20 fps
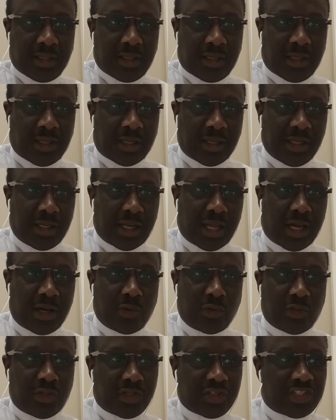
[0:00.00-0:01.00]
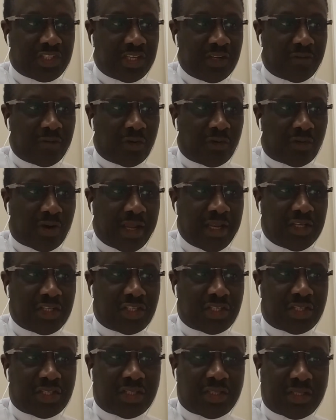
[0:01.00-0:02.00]
a renowned civil
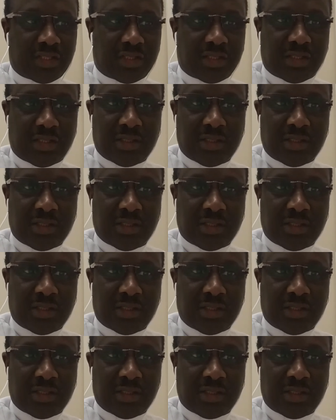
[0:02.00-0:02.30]
rights